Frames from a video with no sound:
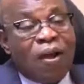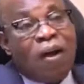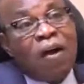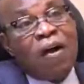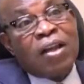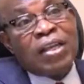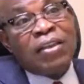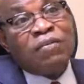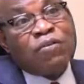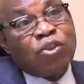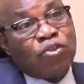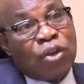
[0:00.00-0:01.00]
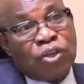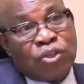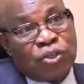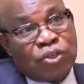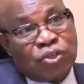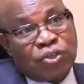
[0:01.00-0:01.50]
on
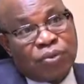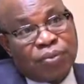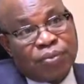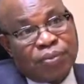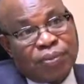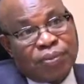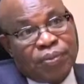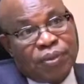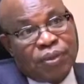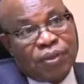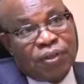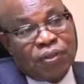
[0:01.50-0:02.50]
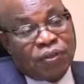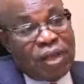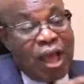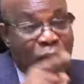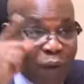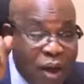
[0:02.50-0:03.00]
infrastructures. So
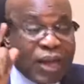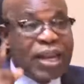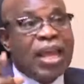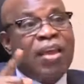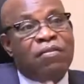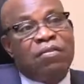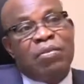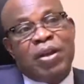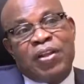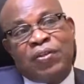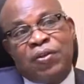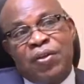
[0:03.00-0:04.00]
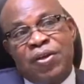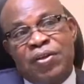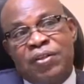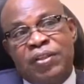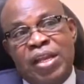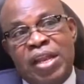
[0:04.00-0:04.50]
I want everybody to
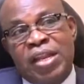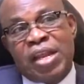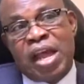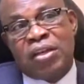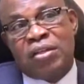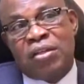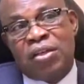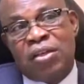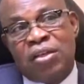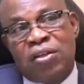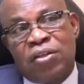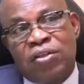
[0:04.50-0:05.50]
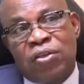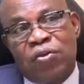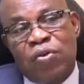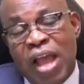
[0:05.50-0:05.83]
understand that. So we